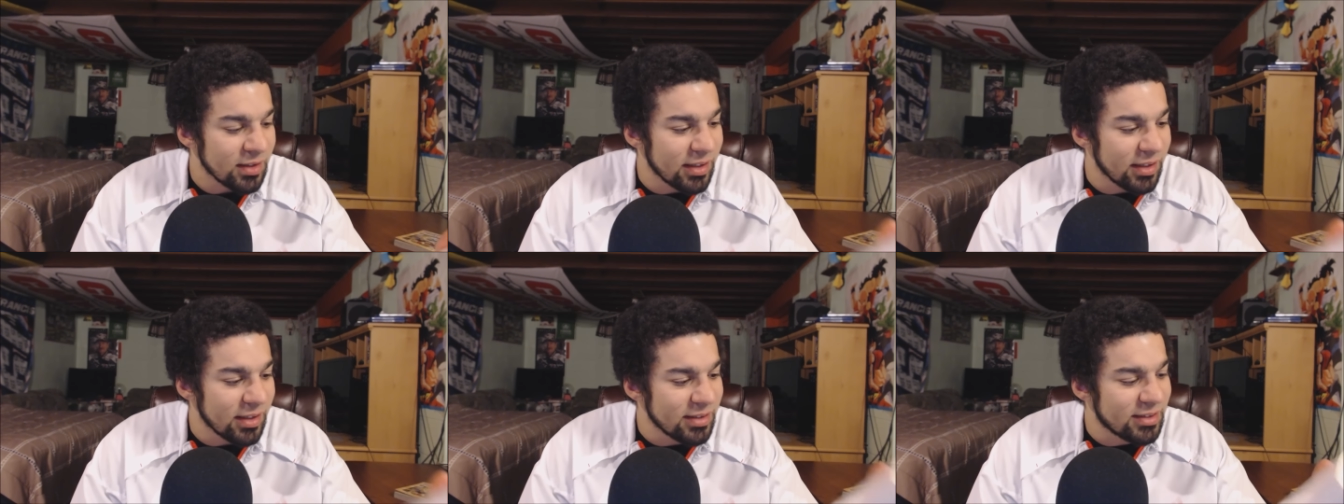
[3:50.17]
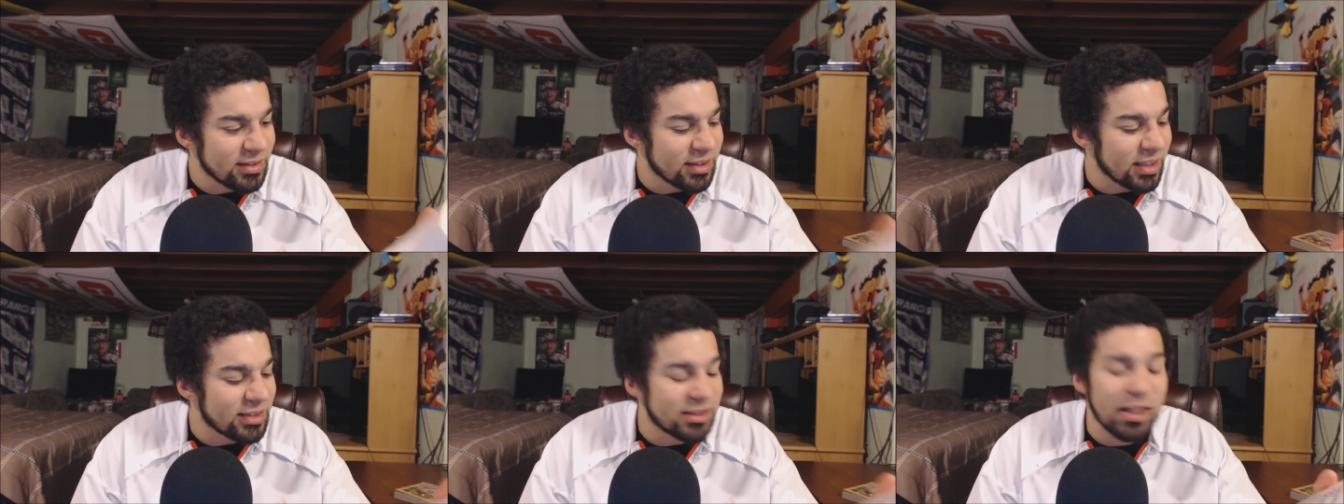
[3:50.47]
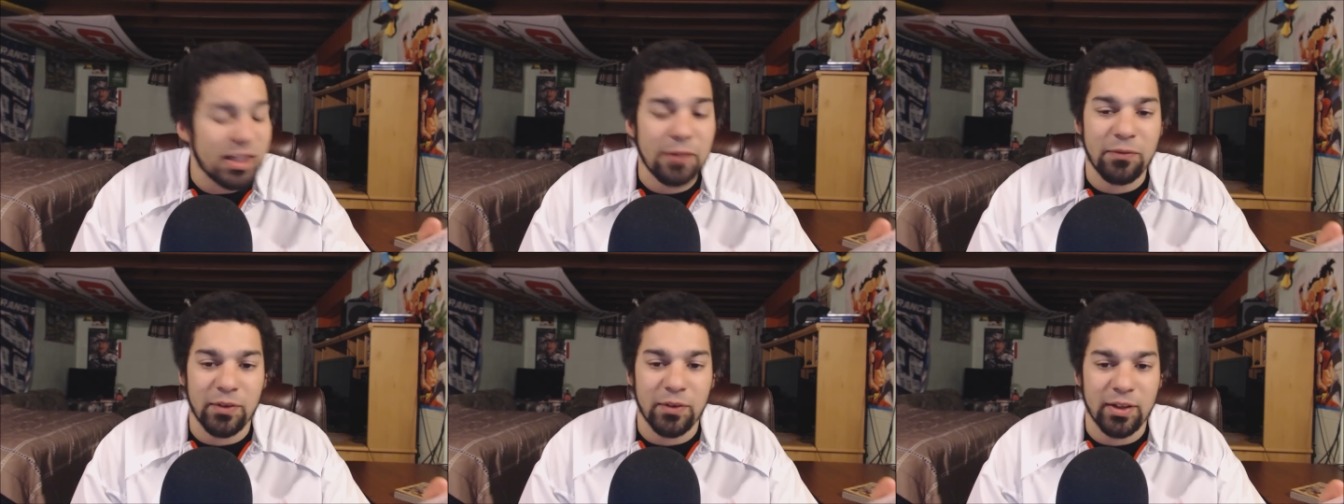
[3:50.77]
it's it's
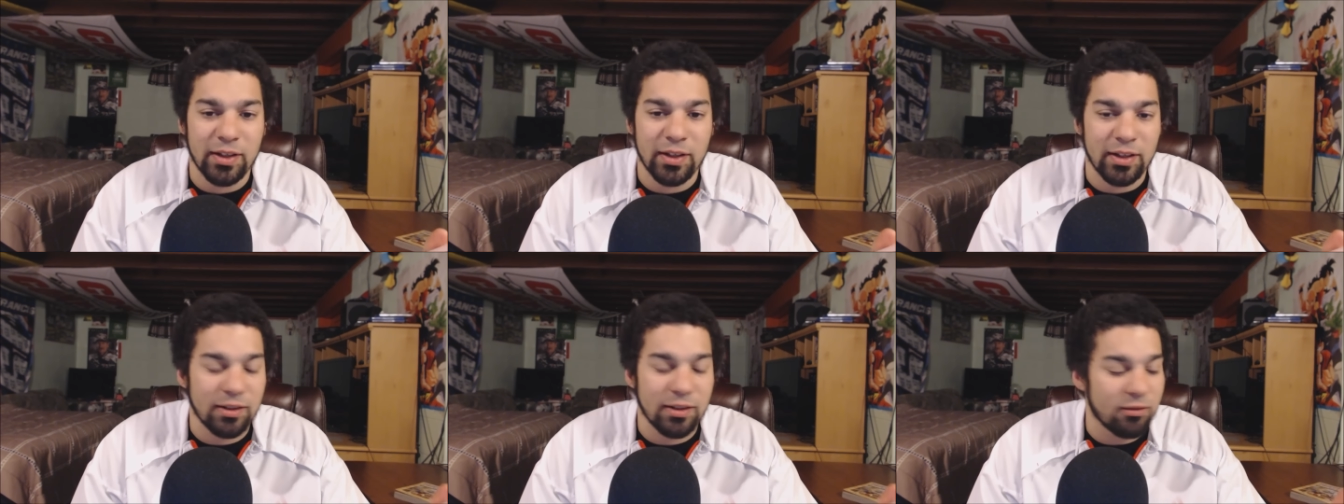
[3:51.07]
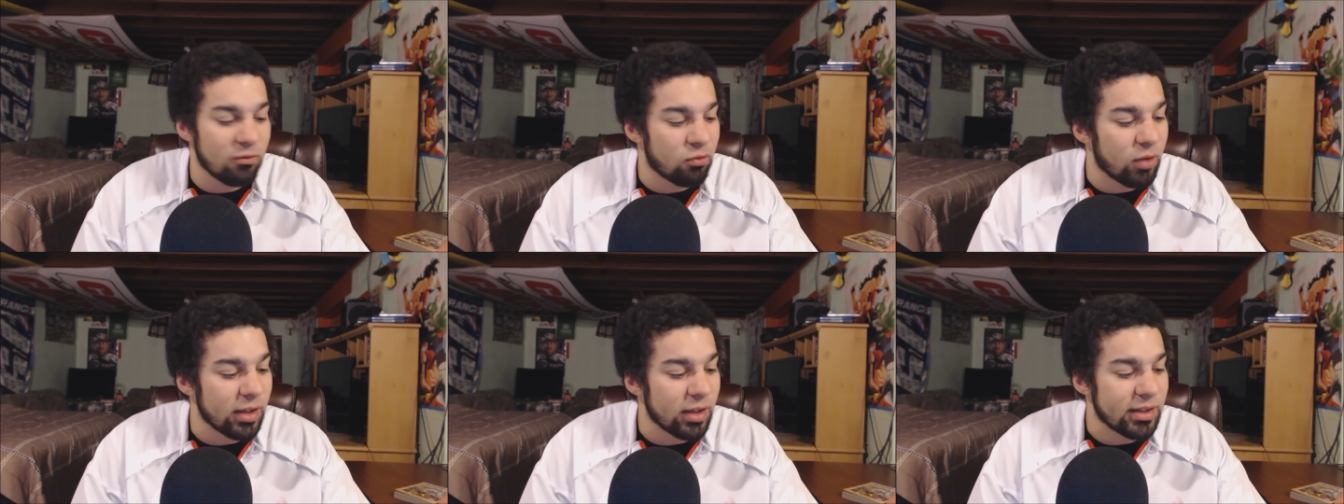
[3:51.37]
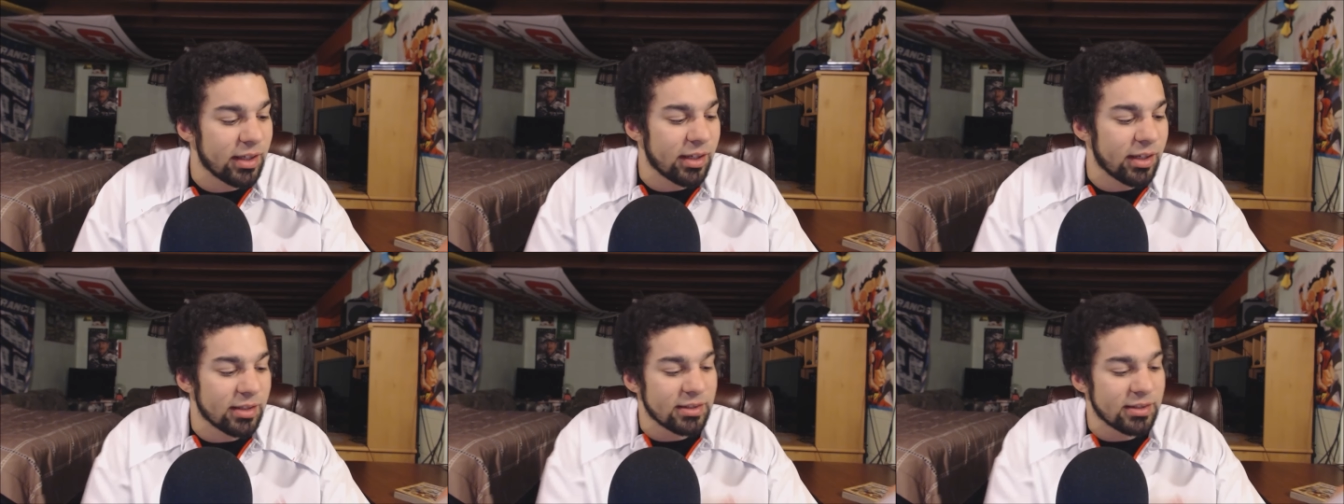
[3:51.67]
different.
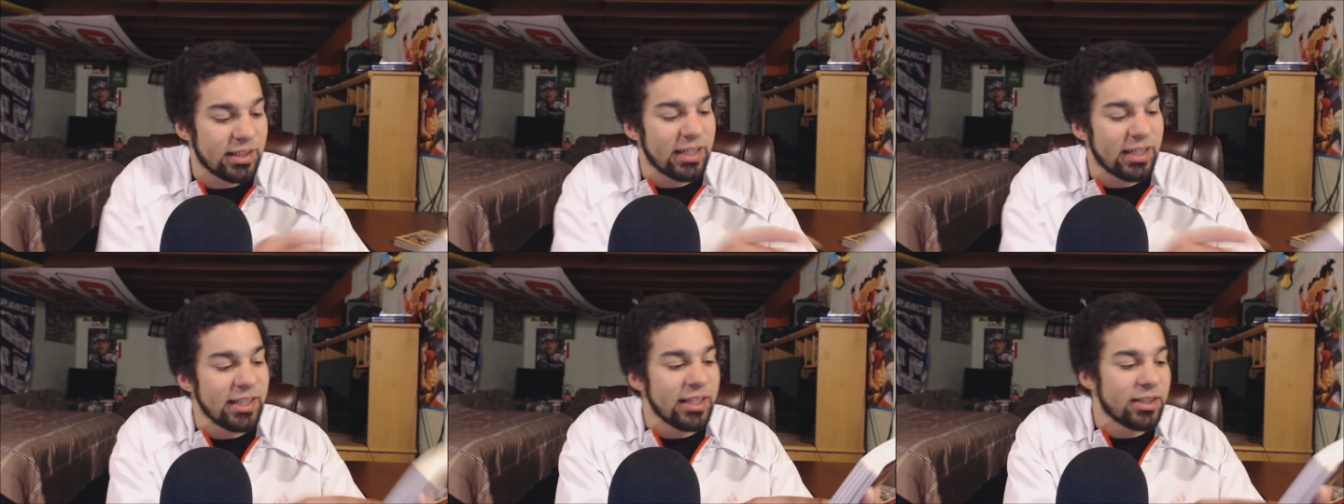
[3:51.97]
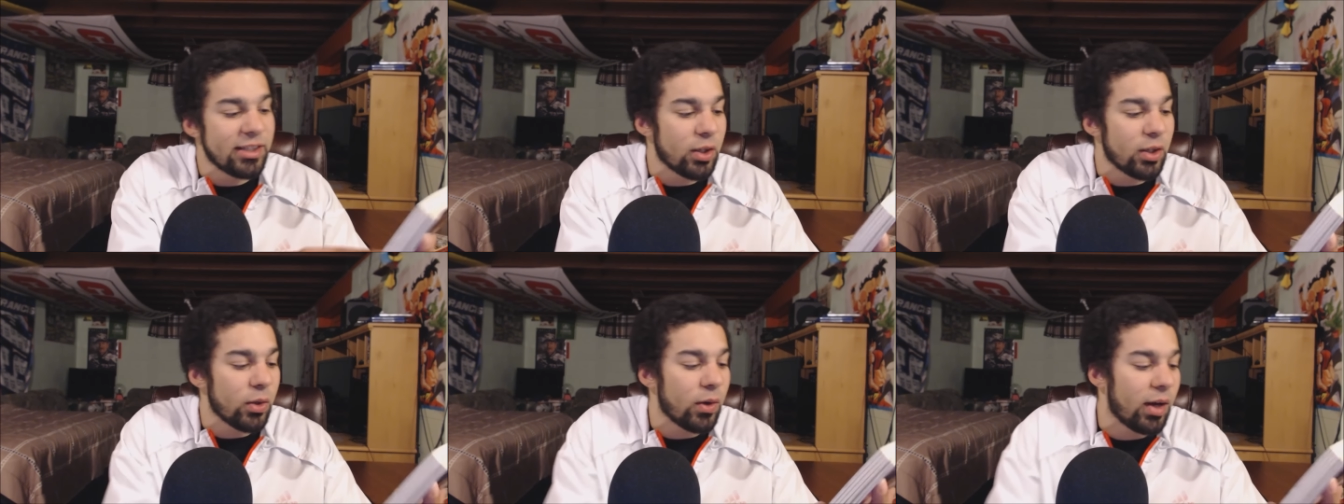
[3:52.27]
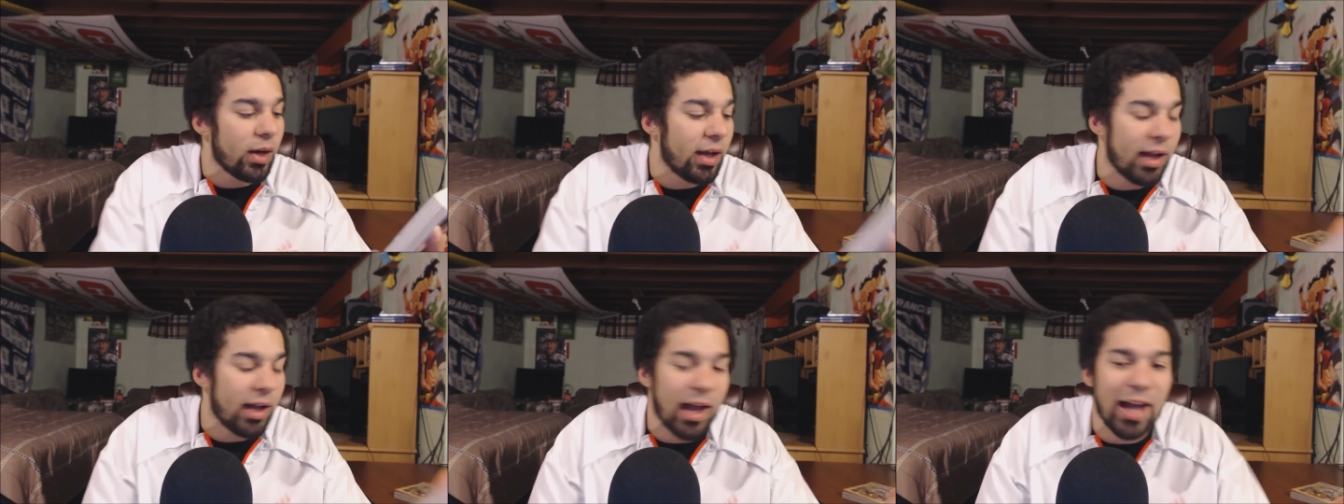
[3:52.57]
Right there, Kirito
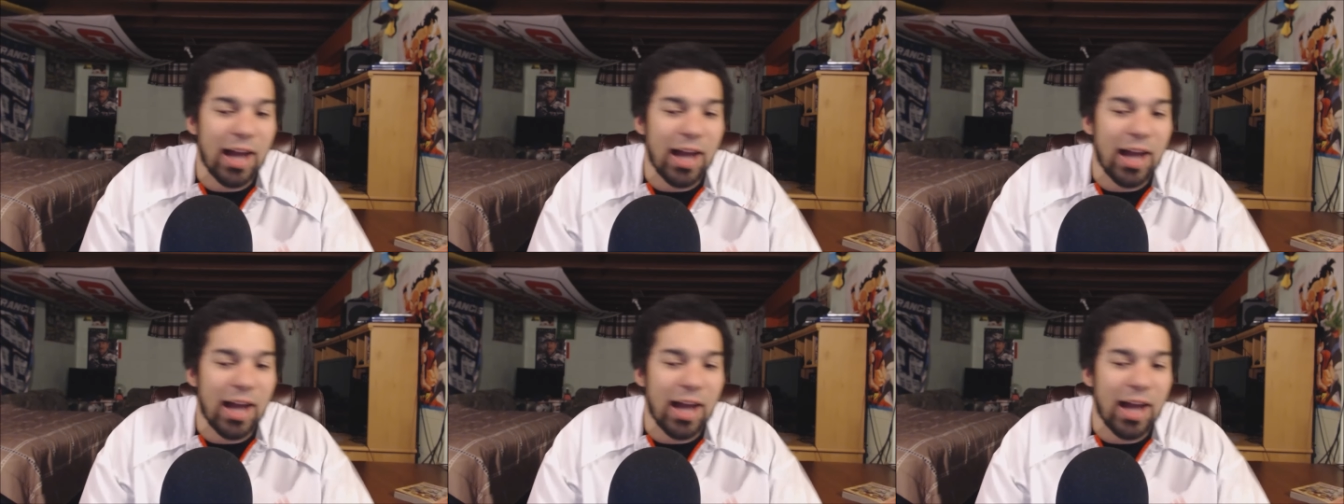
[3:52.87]
uh,